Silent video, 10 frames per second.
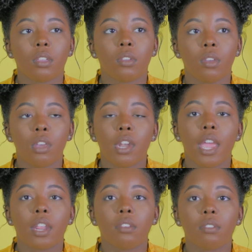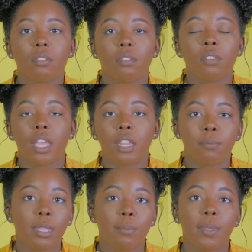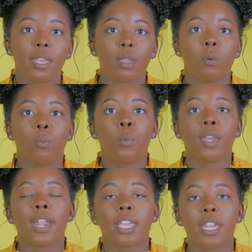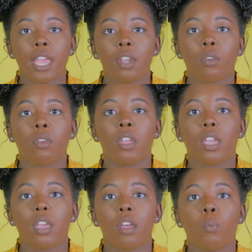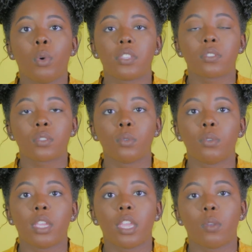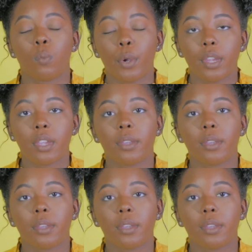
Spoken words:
good at letting me pick what I can handle with school and work.